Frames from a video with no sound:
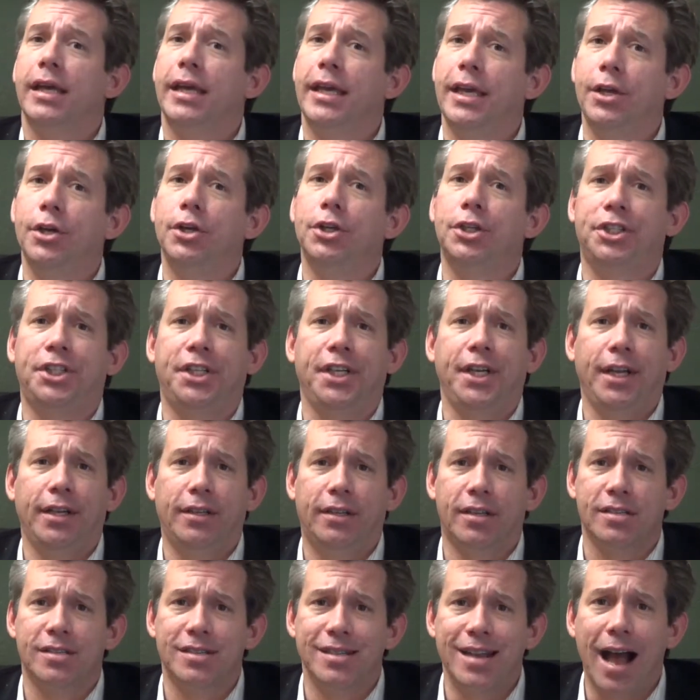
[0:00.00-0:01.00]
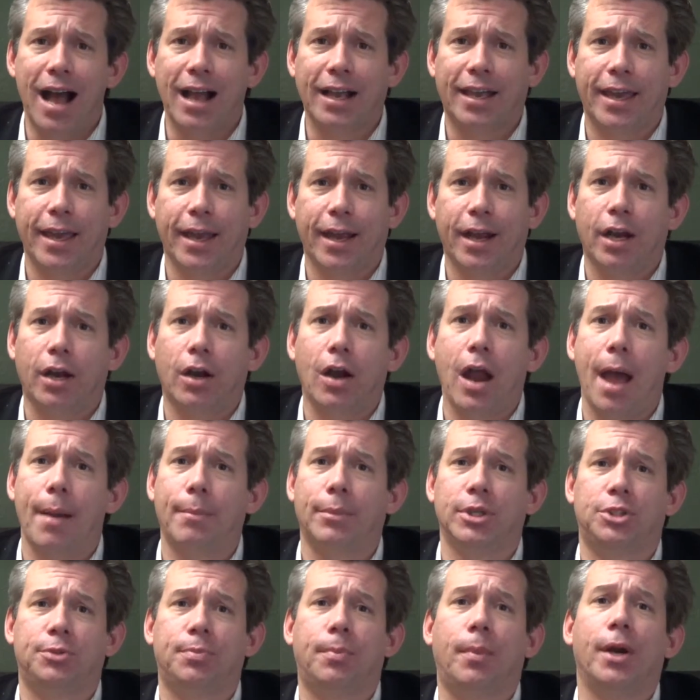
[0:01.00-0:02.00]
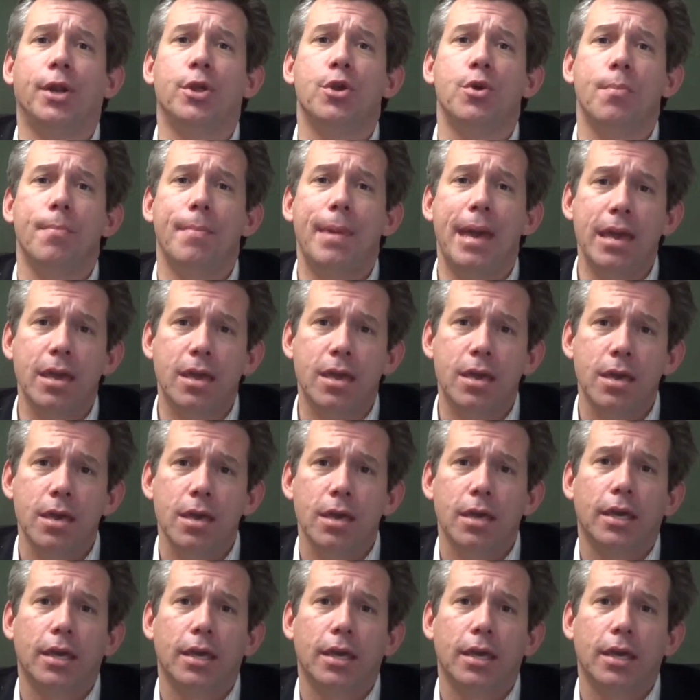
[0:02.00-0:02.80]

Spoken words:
He or she does not care how much money you make.